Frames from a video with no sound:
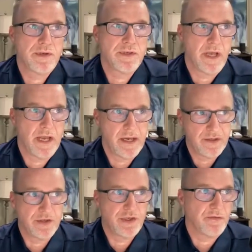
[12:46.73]
say,
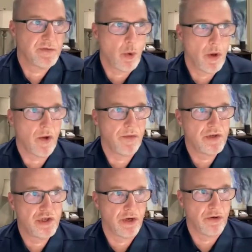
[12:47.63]
to Jeff's point on the
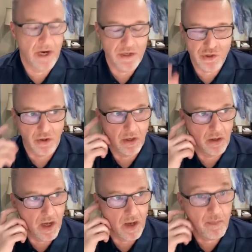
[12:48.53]

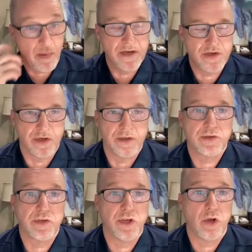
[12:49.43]
generational patience,
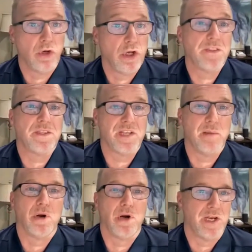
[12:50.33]
look at the
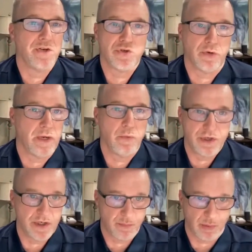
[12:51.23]
timber industry, which
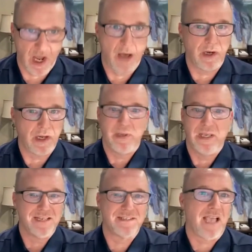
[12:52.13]
has predominantly been
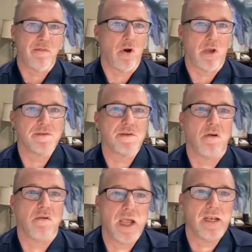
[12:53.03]
in South Arkansas,
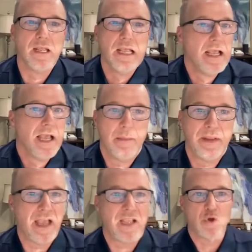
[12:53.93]
right? I mean,
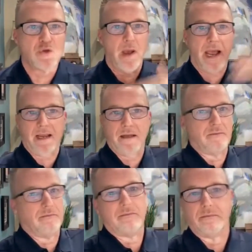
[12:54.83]
that goes back,
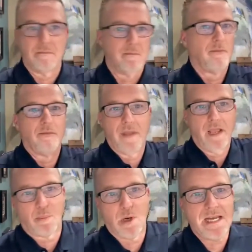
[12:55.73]

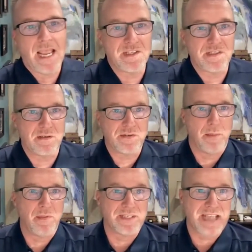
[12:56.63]
it predates some
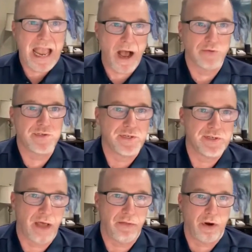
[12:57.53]
of the towns in
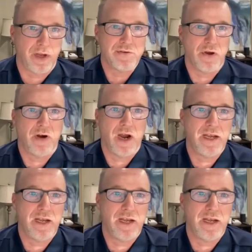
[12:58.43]
South Arkansas, right?